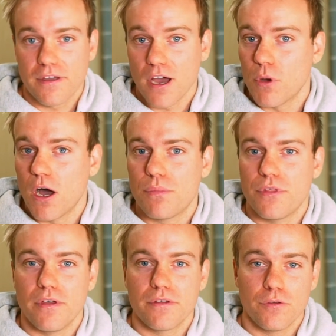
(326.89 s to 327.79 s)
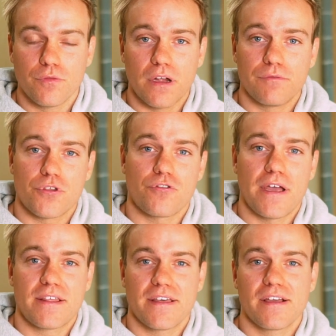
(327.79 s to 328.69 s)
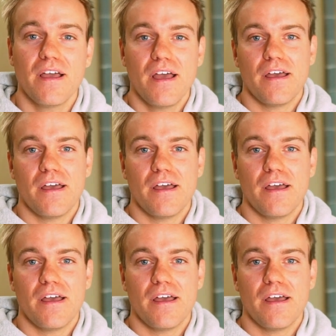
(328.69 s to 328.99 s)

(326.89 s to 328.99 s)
come up that you find frustrating.